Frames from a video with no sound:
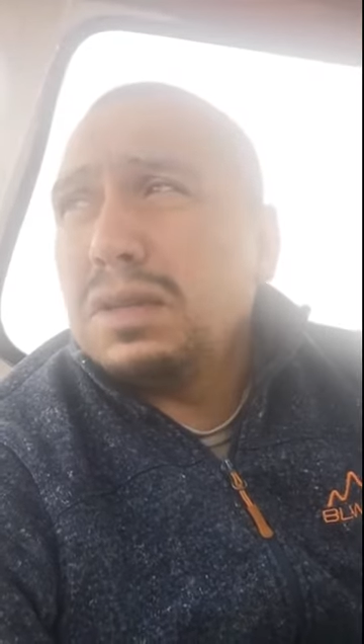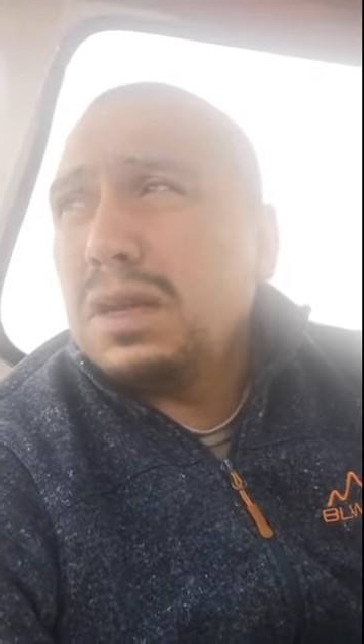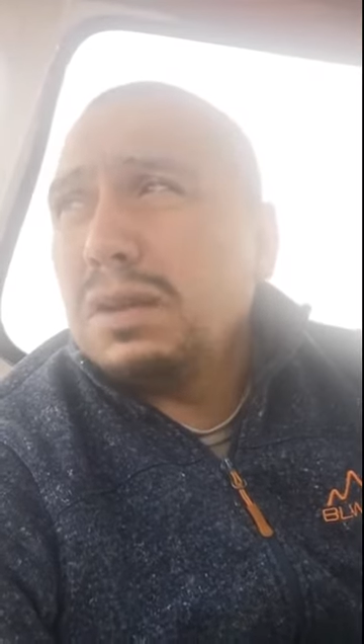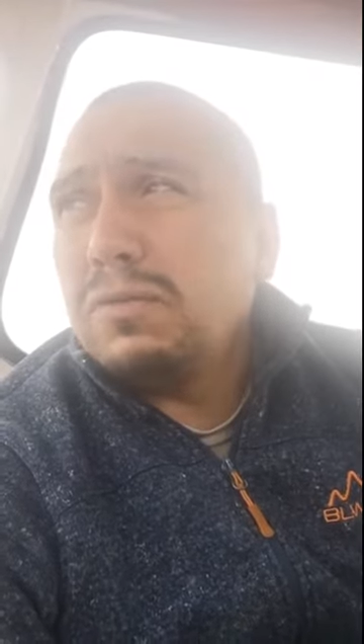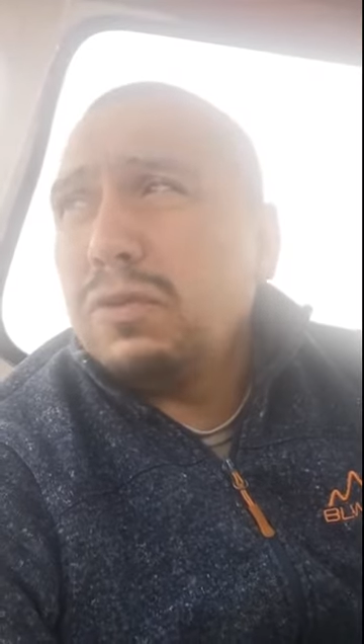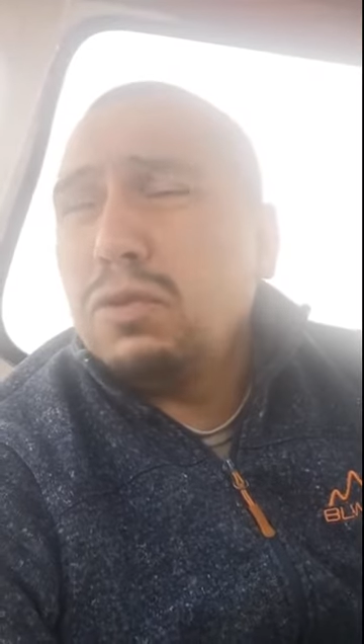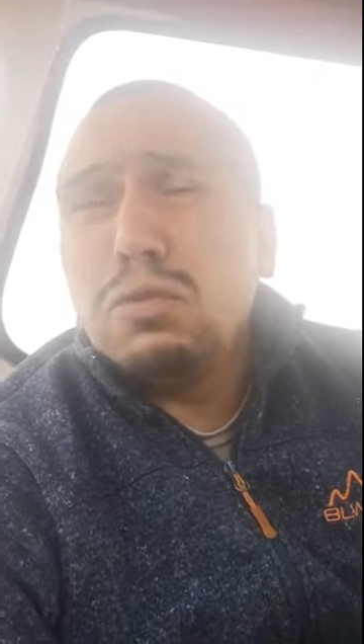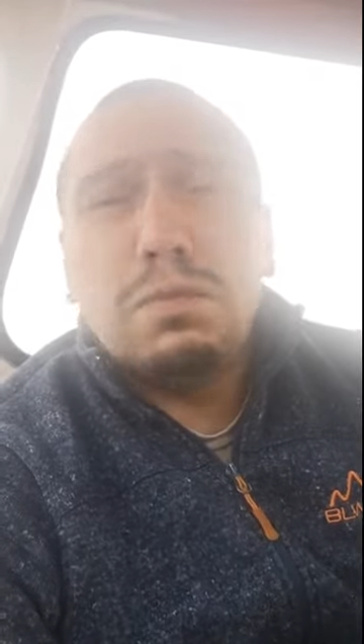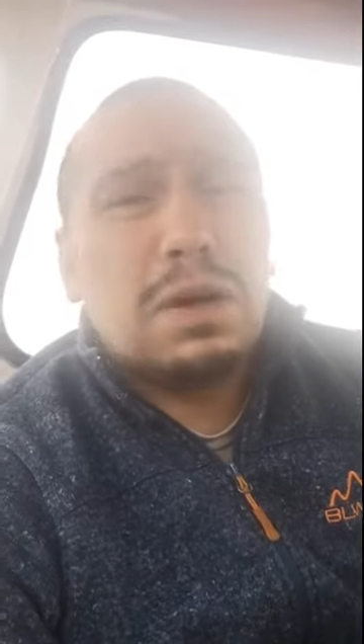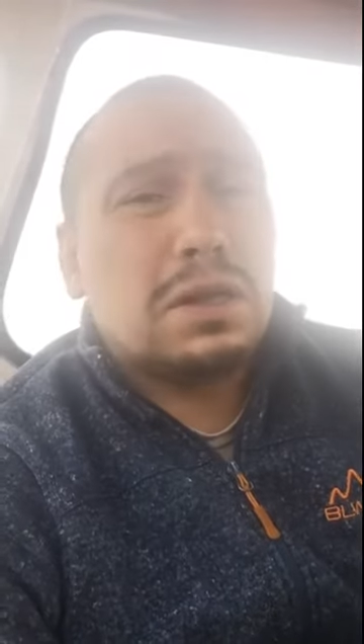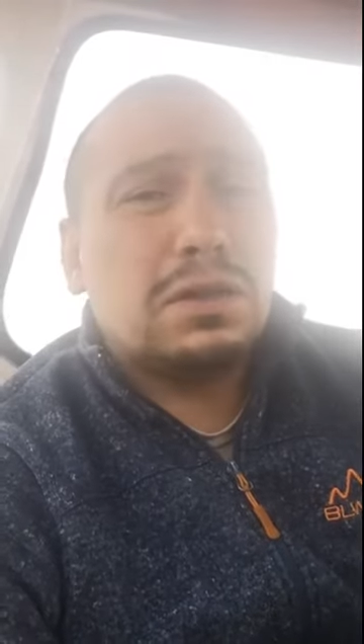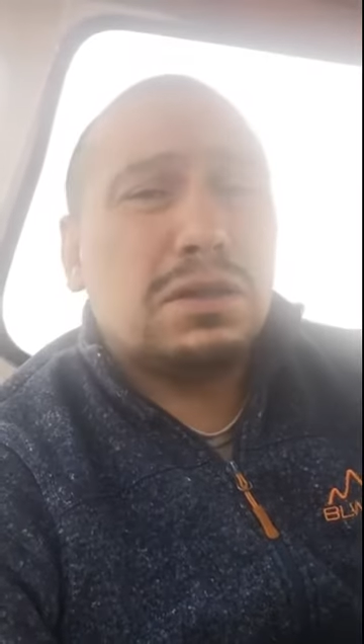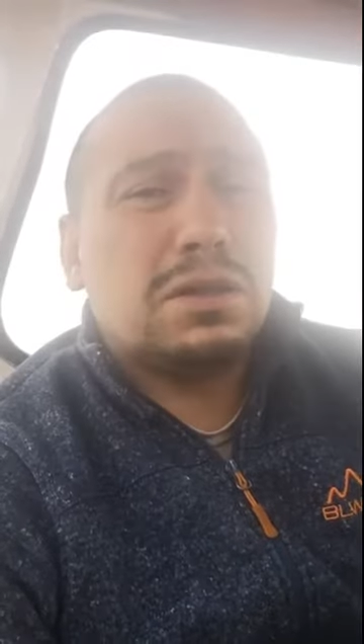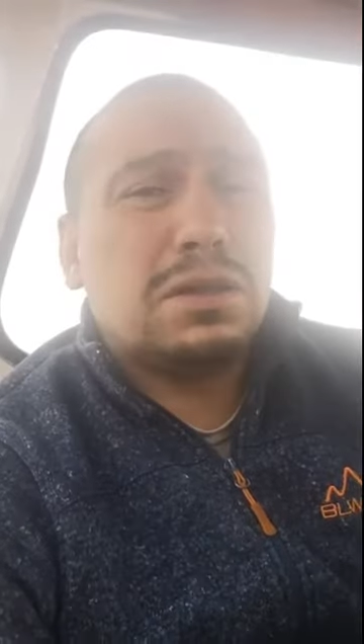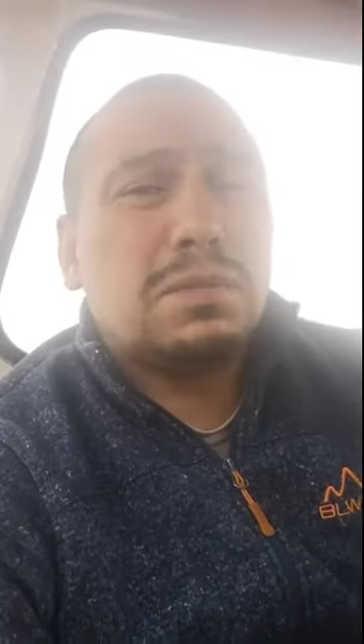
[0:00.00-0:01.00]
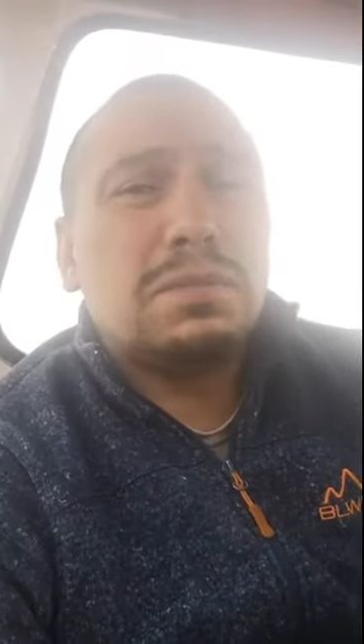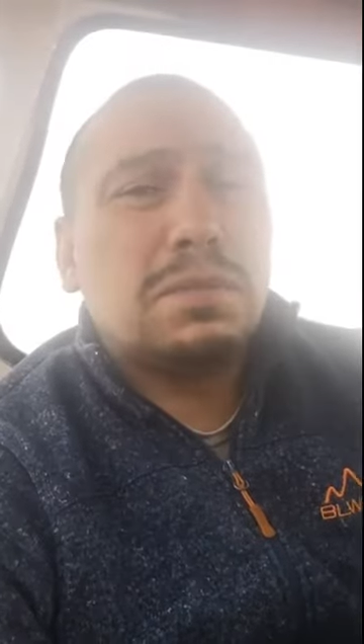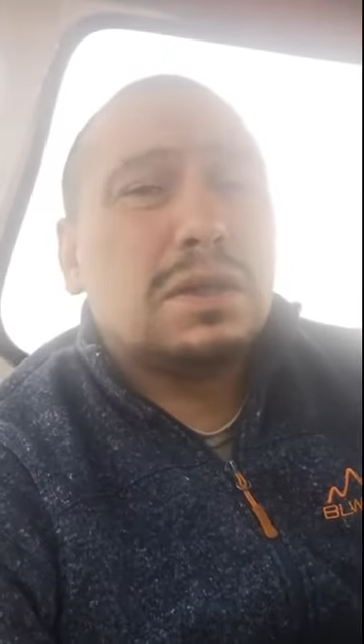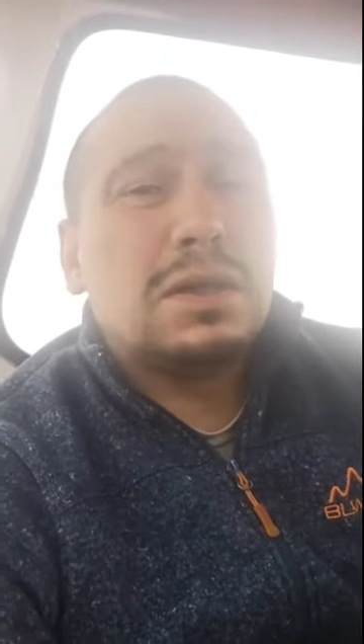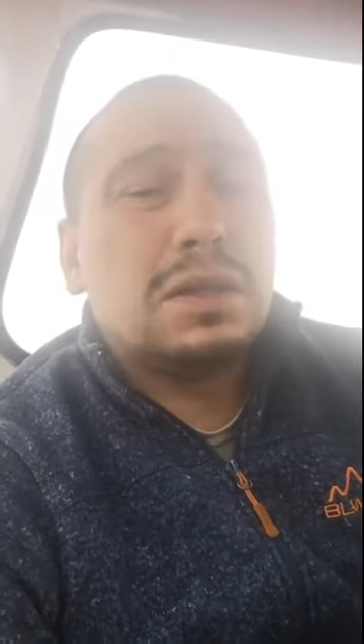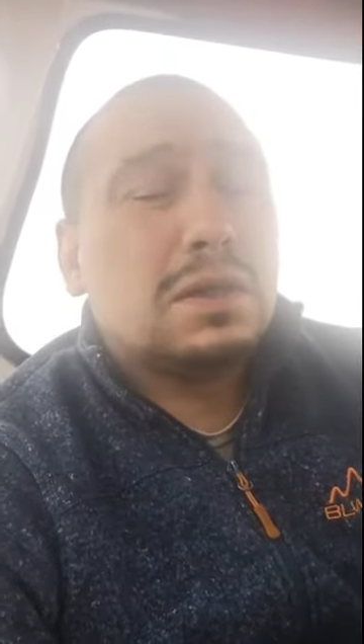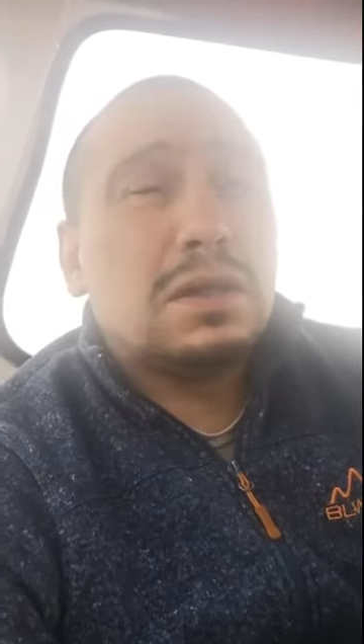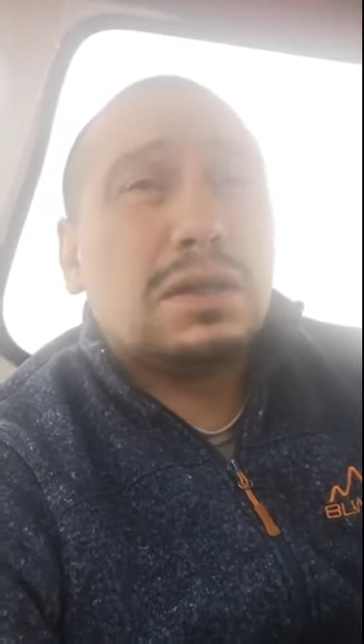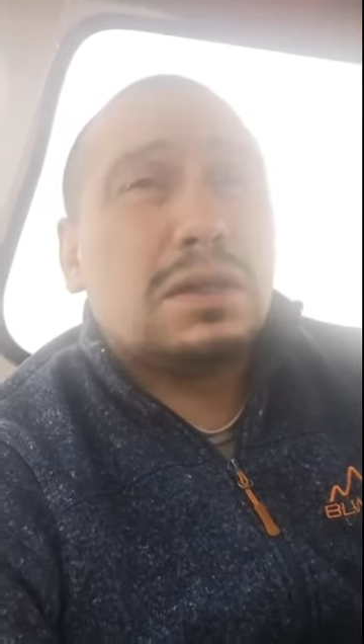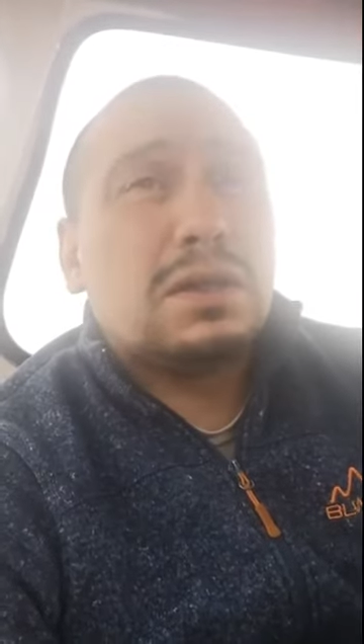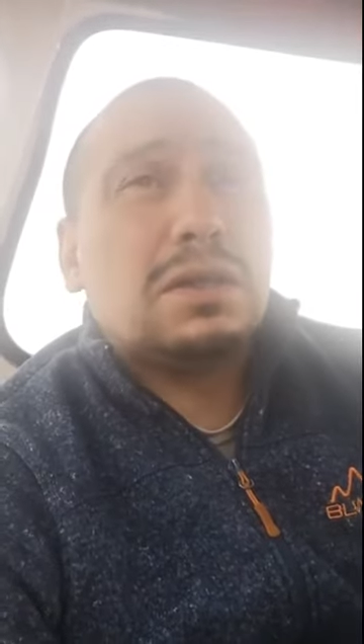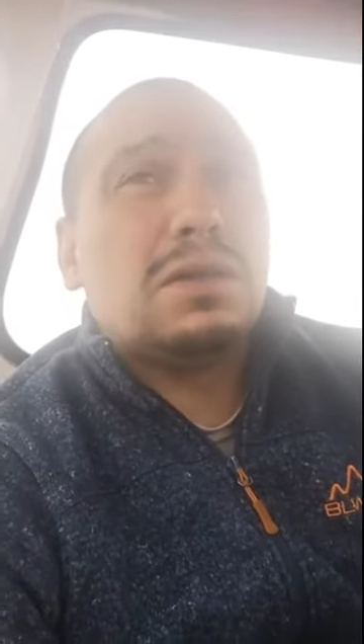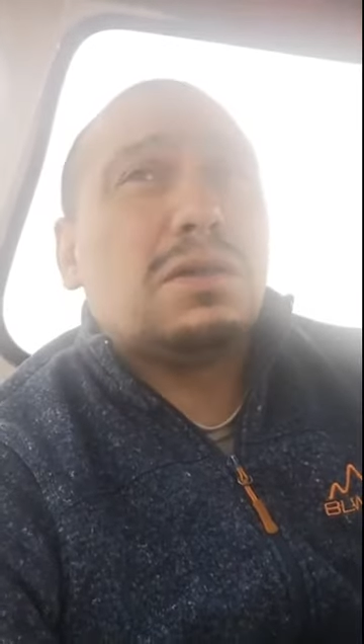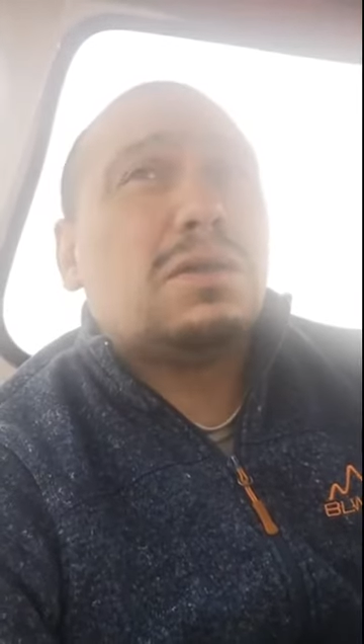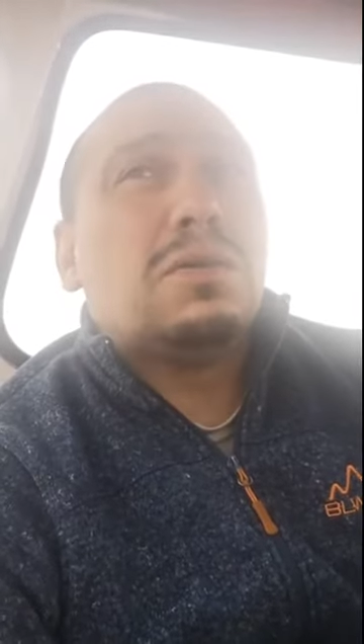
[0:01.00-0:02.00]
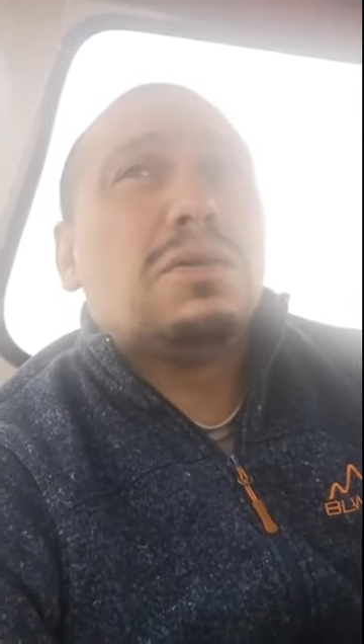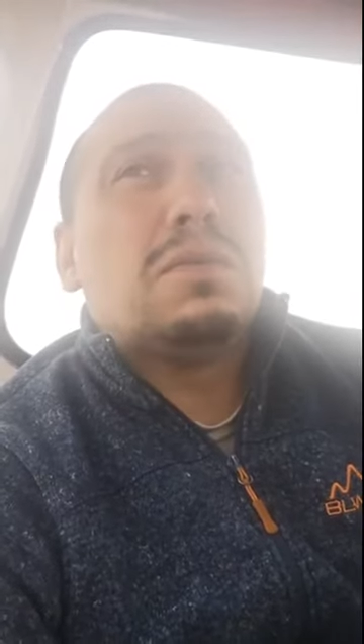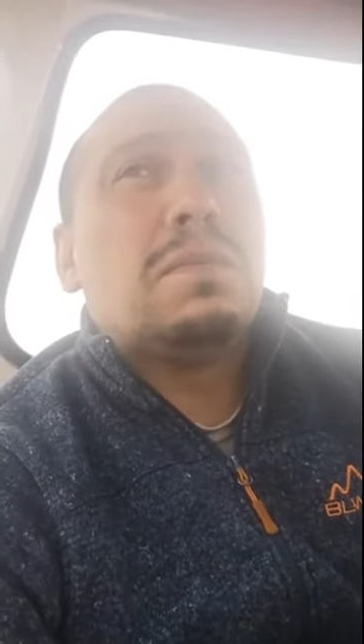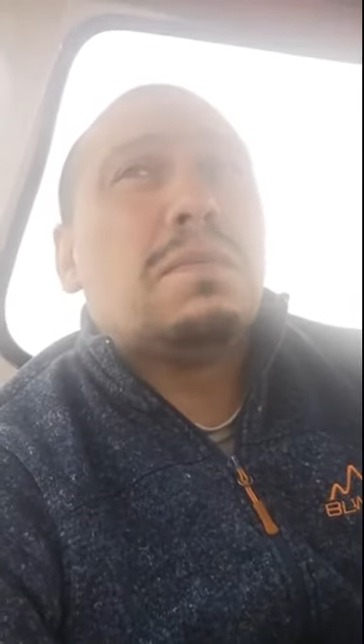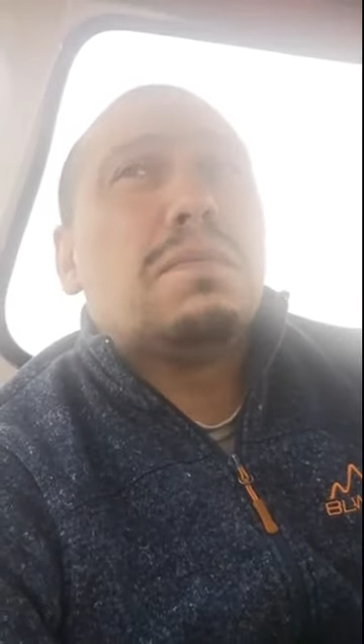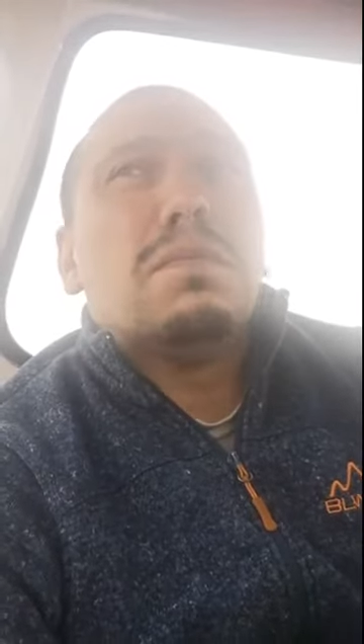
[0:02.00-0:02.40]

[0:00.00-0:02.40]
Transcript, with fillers: a few months so